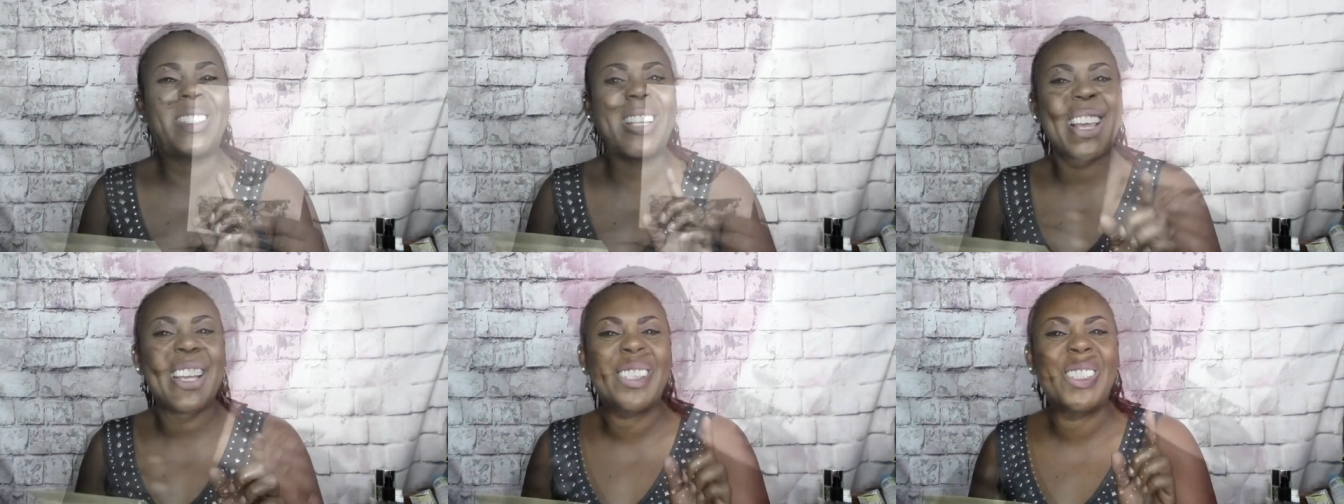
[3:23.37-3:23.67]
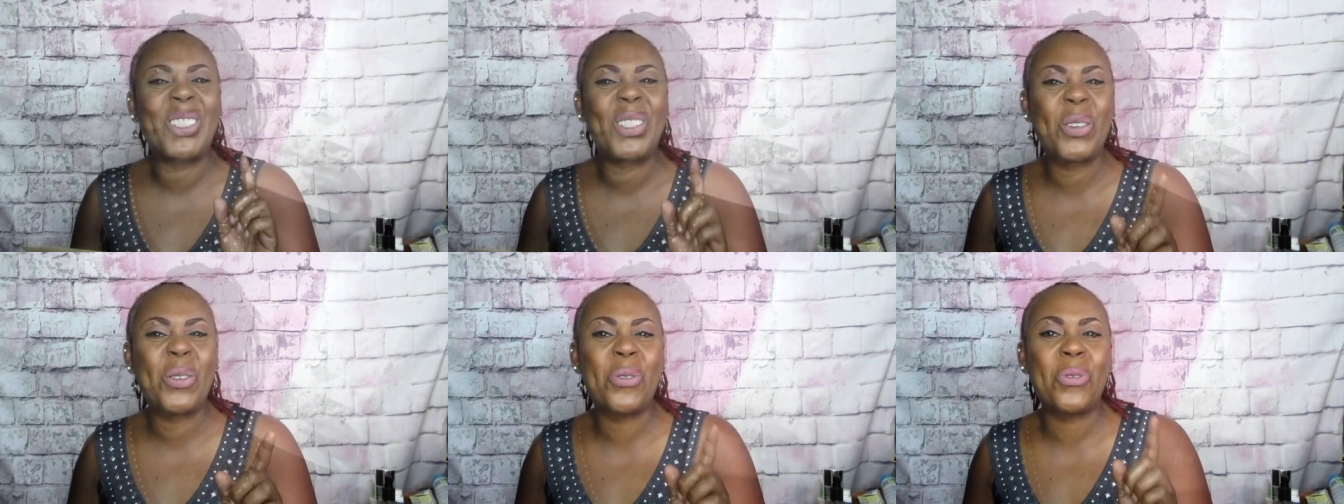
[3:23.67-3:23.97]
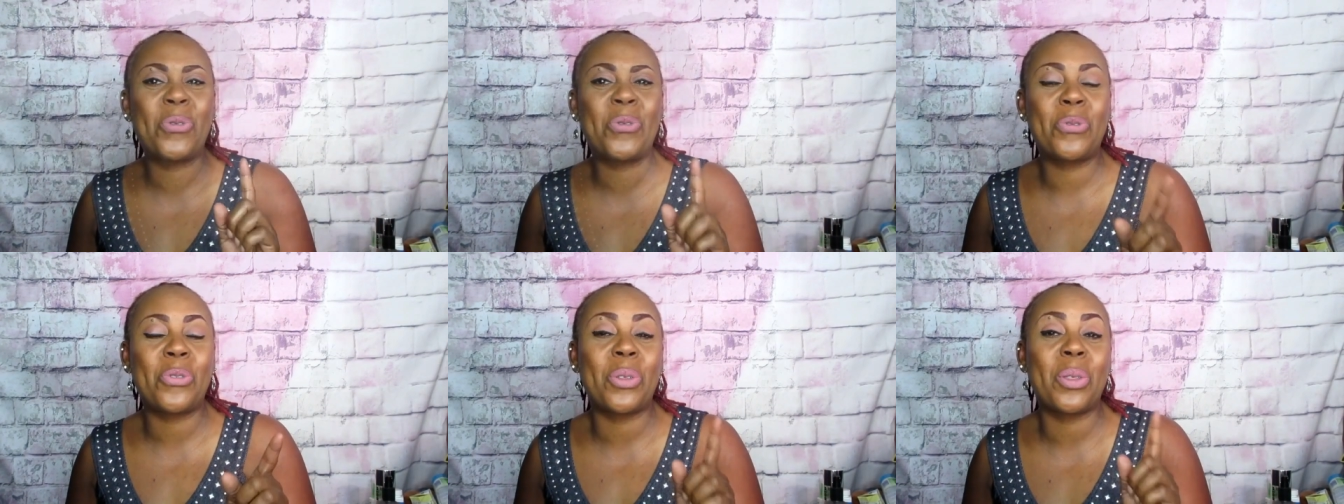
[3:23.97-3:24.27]
But
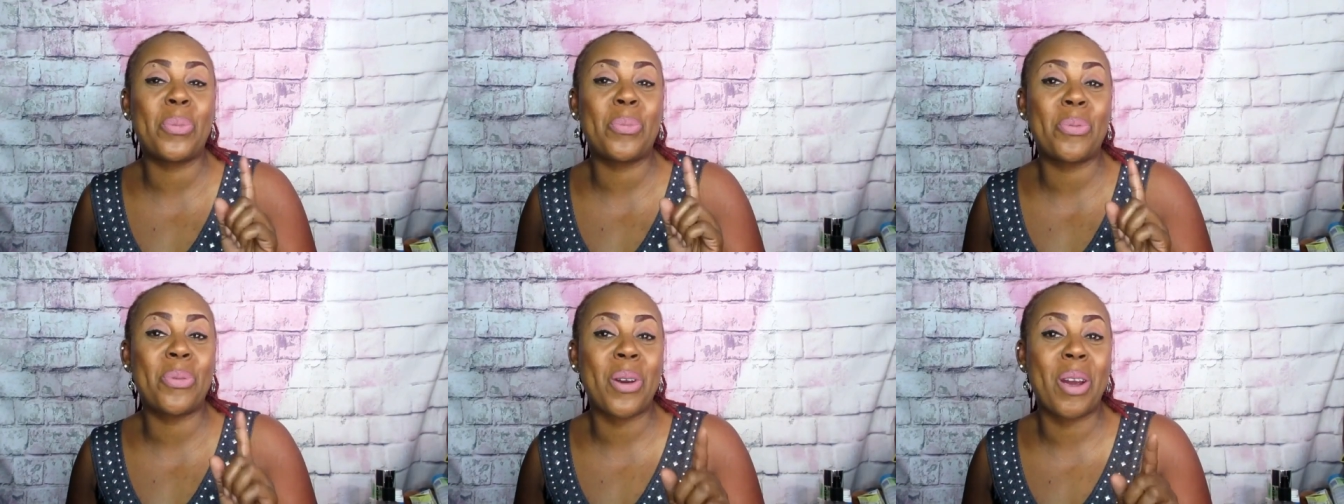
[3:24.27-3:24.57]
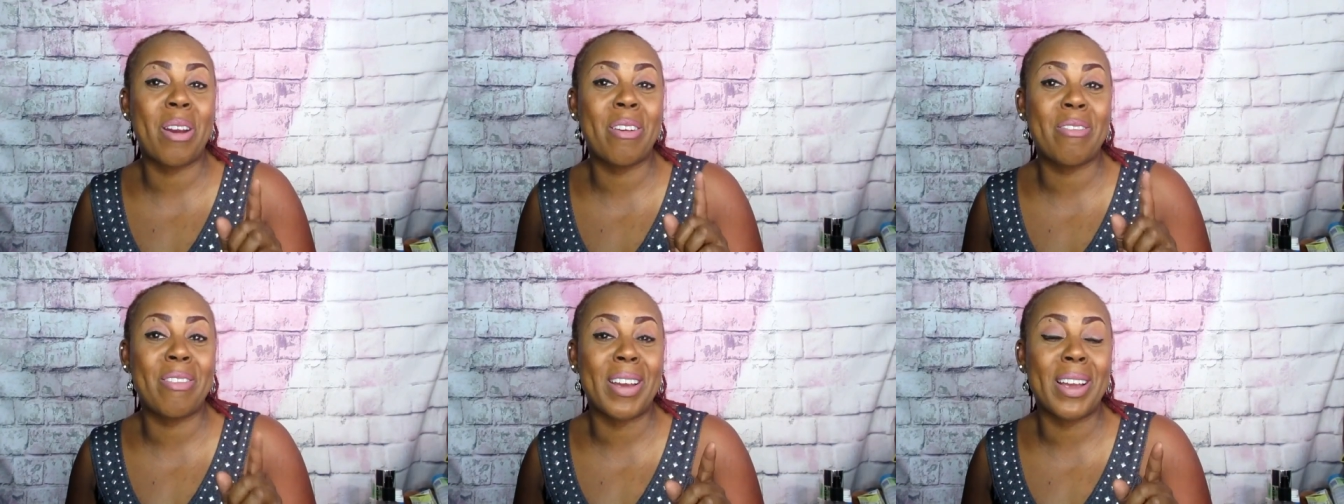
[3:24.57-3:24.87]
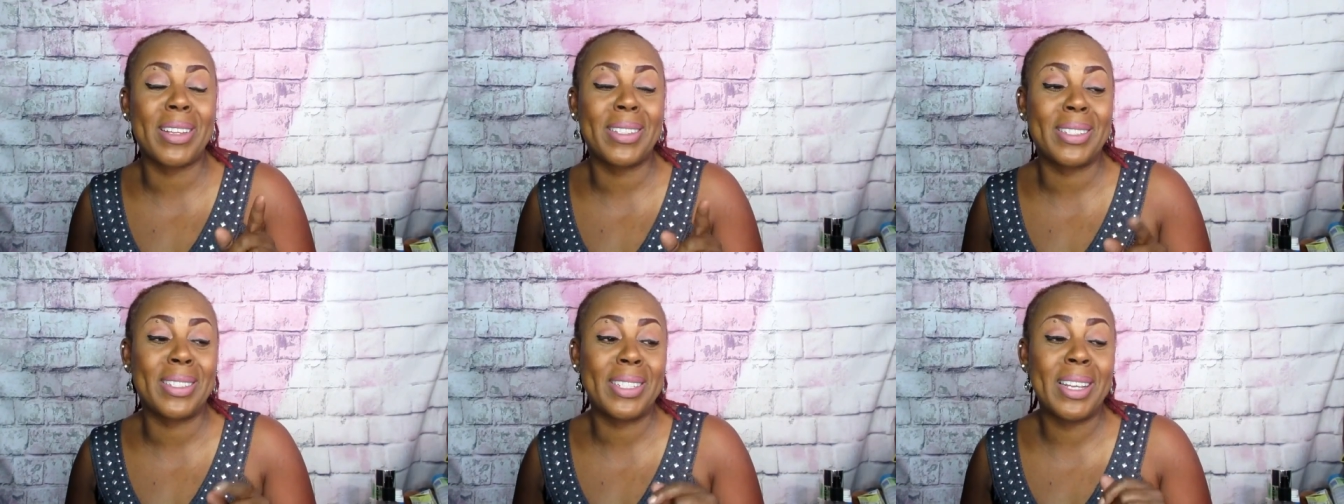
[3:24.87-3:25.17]
stay tuned for the
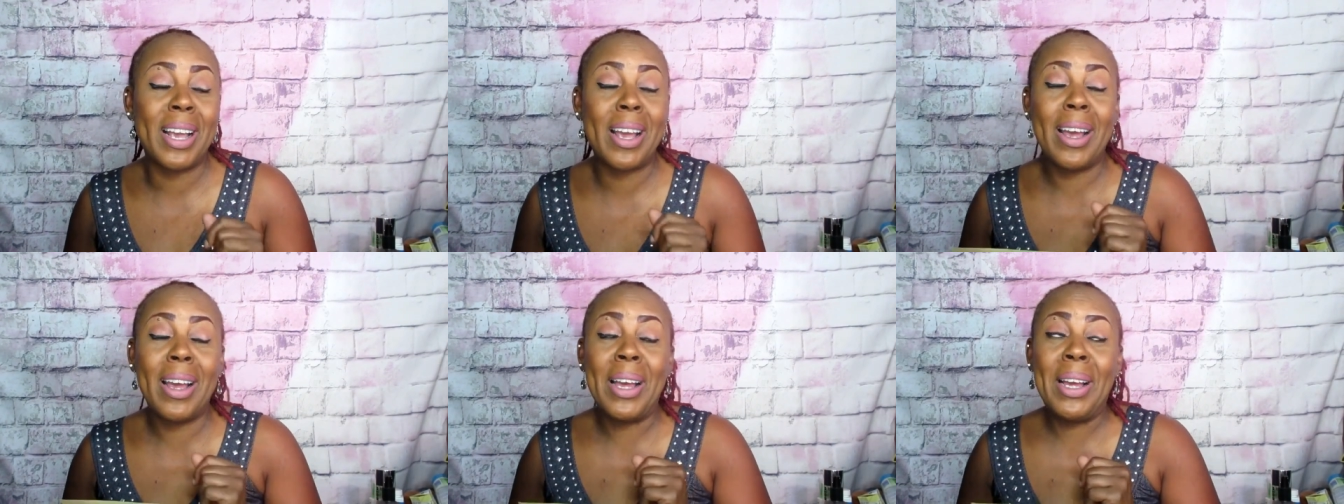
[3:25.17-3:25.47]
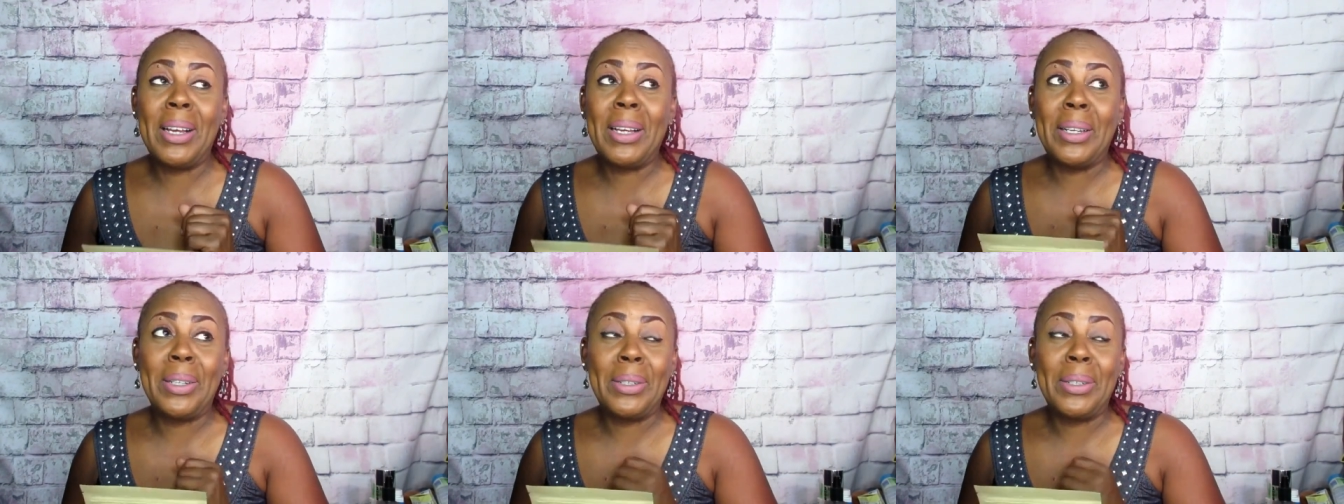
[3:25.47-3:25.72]
progress.